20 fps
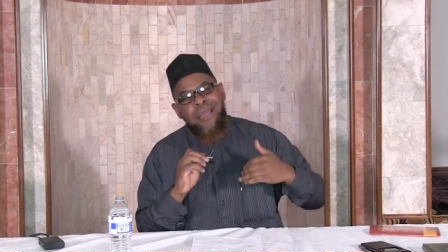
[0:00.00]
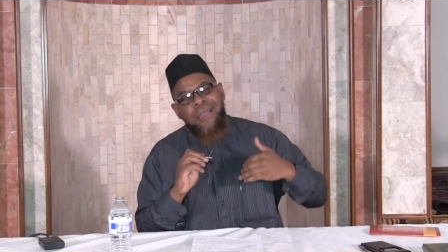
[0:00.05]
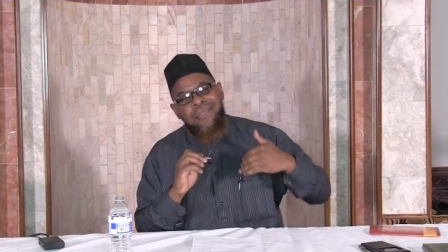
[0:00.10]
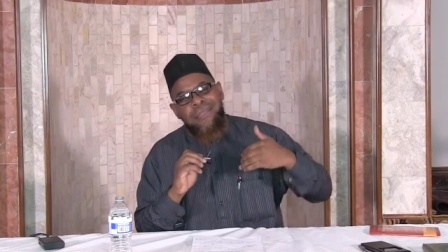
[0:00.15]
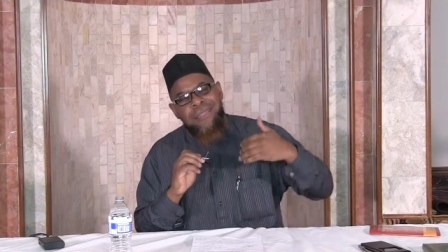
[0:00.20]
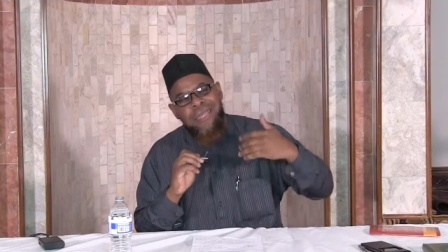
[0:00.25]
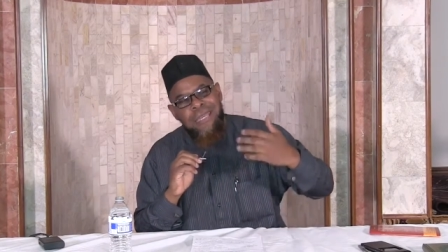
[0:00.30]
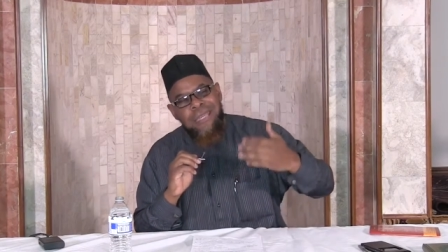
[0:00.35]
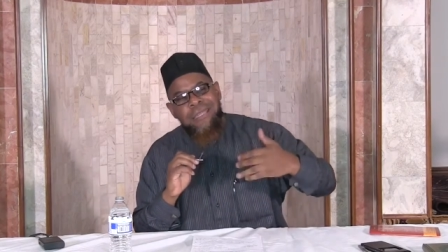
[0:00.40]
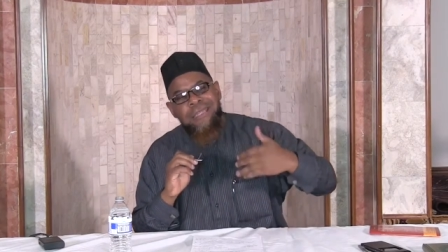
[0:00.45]
he
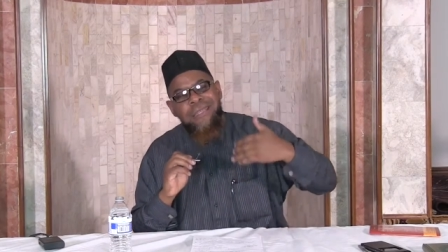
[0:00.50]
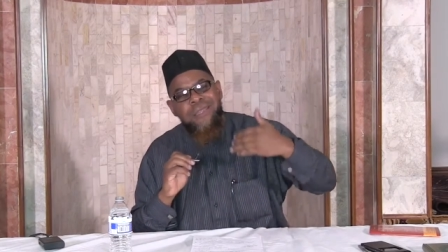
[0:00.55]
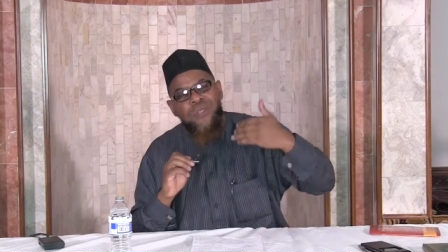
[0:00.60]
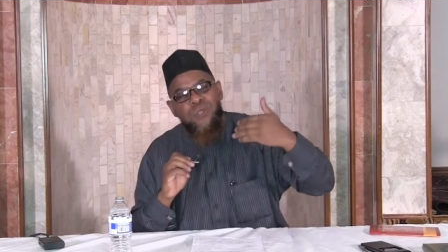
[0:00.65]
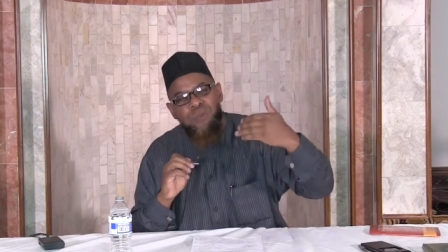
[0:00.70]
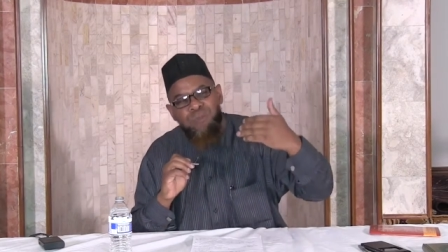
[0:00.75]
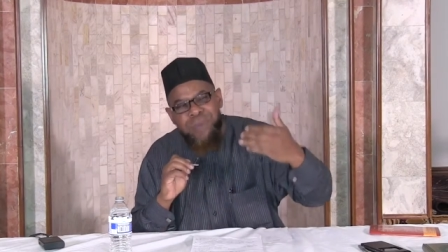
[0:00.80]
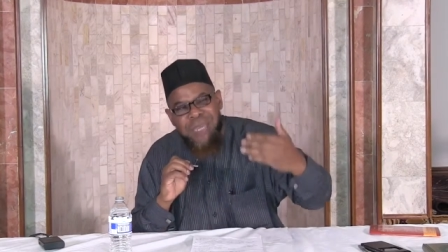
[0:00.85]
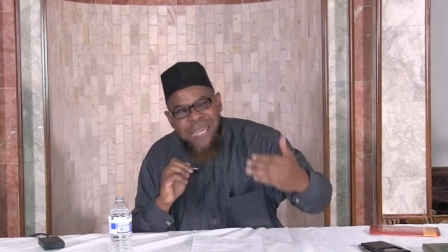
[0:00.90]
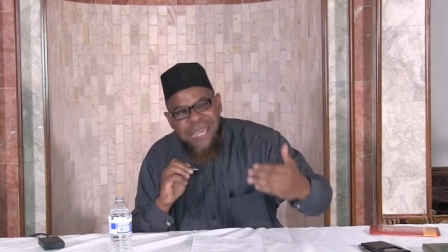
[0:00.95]
exceeds the
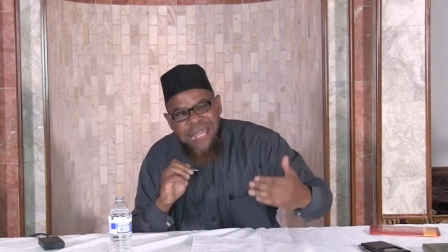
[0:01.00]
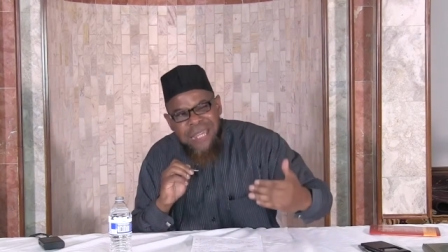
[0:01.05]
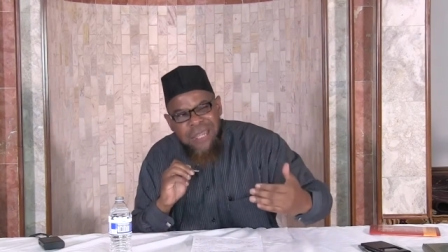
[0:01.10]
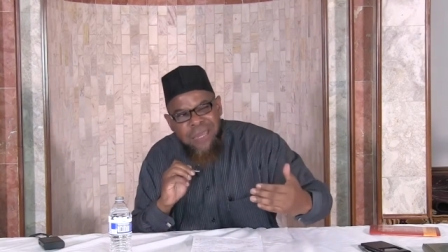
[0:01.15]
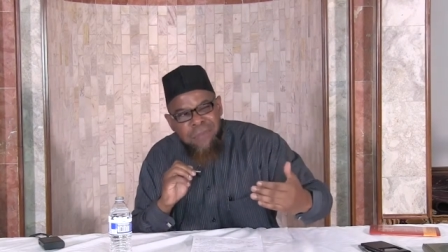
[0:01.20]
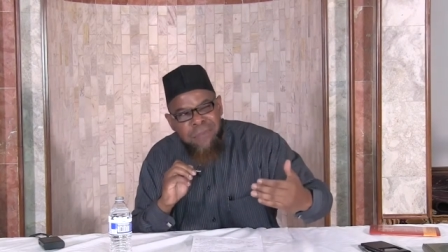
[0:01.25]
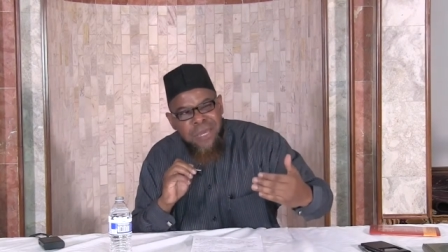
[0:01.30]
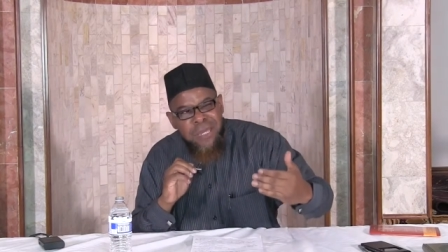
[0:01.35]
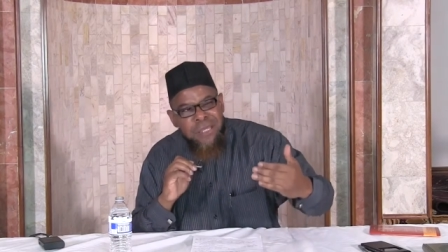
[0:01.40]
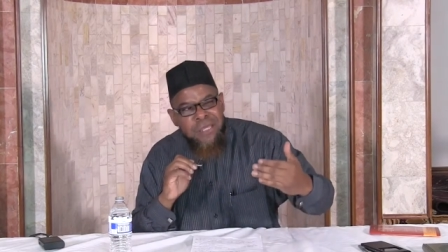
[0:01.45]
speed
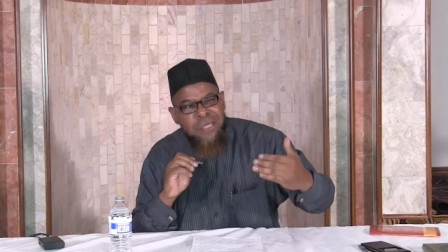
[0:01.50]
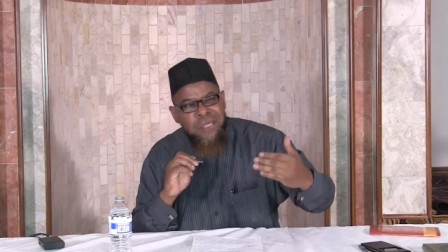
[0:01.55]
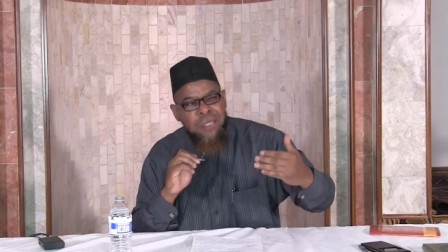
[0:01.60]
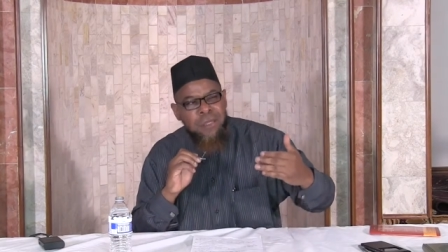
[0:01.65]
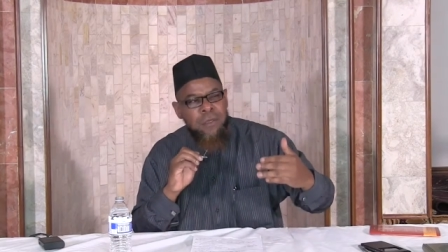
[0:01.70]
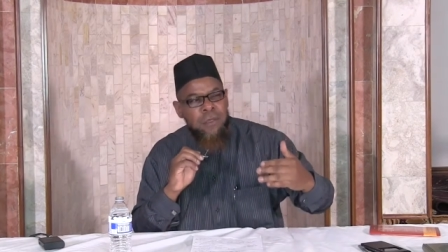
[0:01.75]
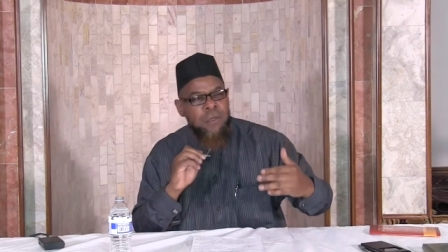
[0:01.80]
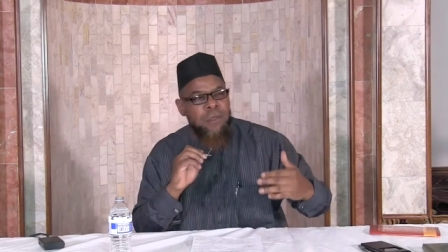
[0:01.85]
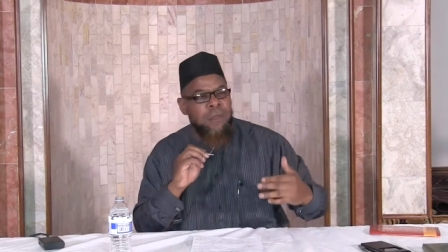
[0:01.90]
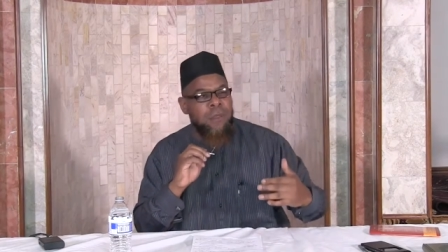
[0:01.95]

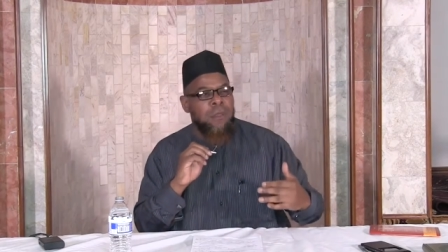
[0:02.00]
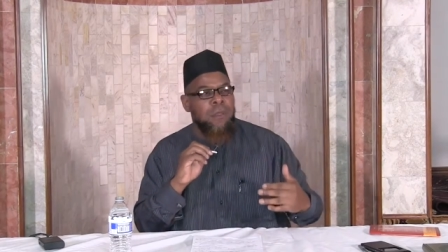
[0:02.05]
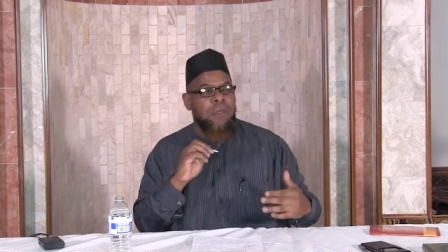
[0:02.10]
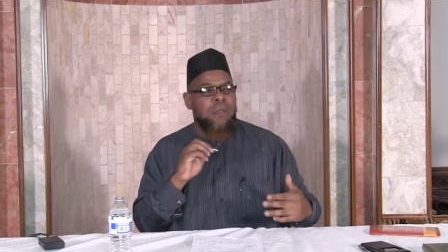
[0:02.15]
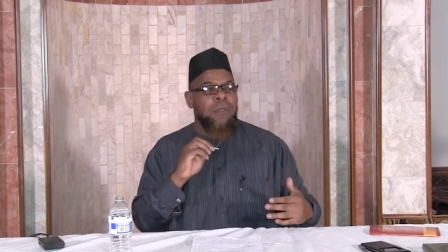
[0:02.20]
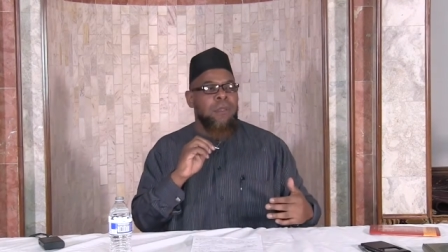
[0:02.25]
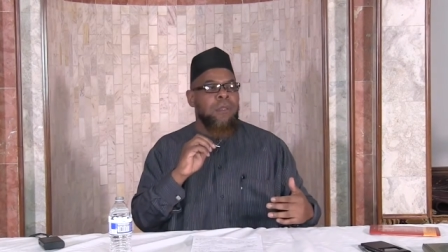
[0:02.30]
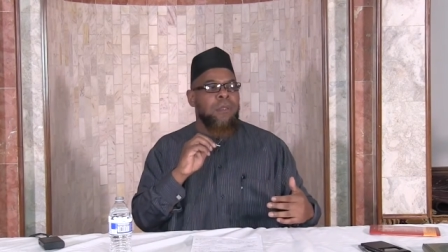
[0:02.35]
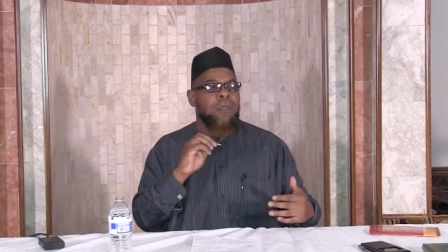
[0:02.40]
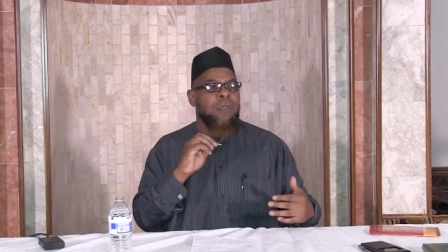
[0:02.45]
limit,
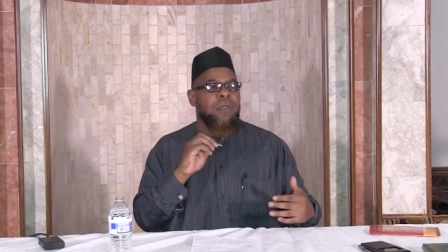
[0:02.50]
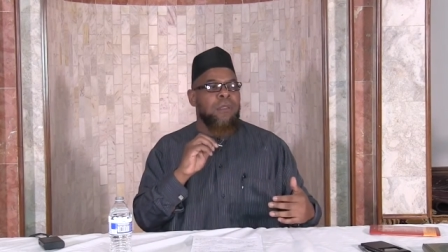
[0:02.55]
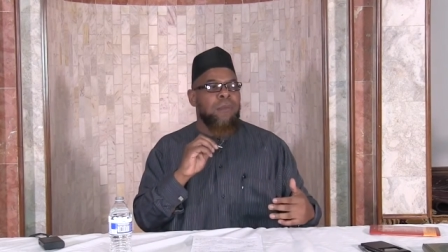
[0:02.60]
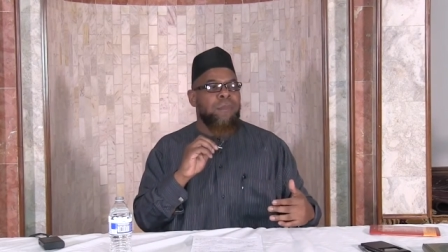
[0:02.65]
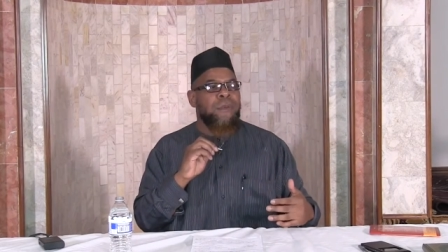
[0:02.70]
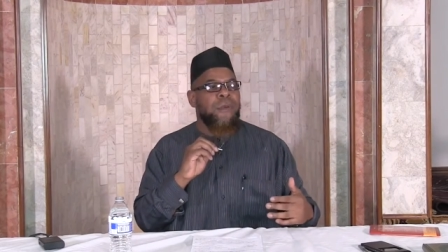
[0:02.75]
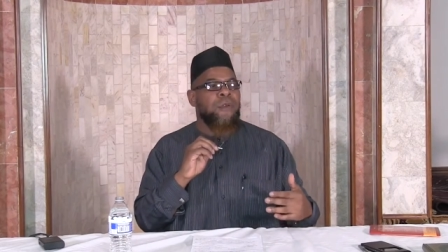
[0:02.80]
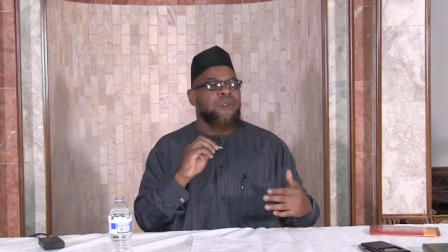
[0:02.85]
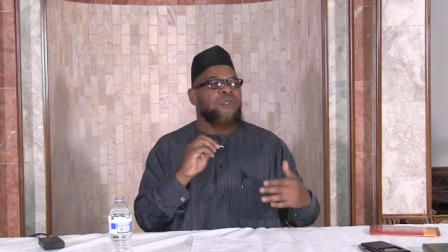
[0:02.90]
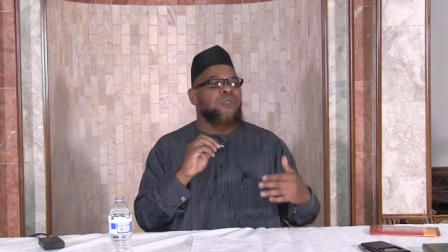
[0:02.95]

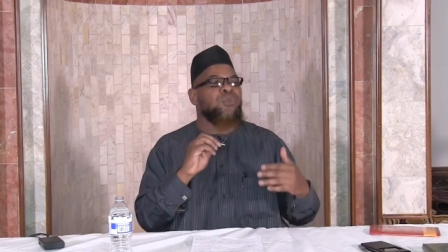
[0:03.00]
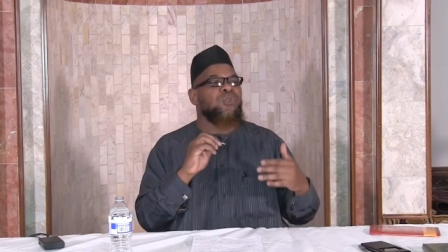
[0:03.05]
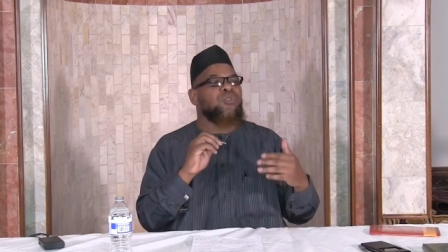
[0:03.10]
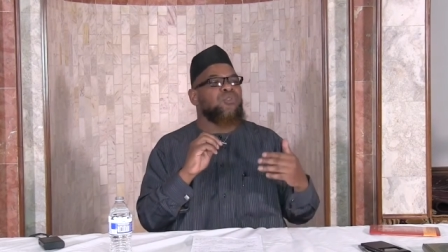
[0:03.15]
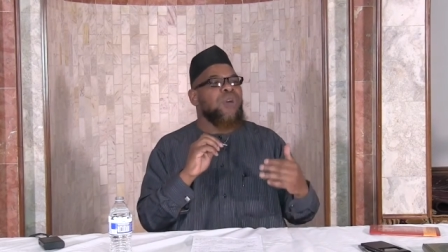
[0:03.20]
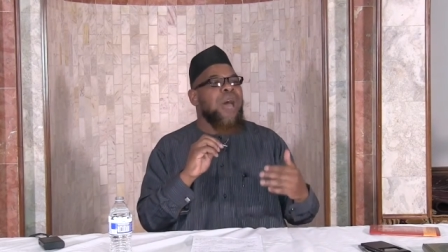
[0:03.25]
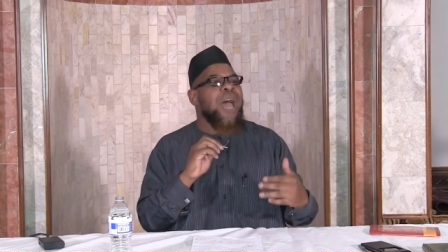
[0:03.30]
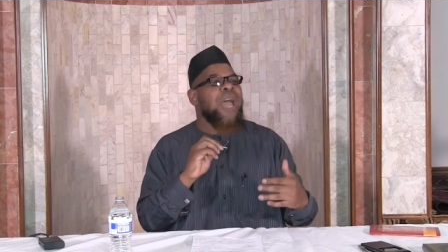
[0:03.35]
the person who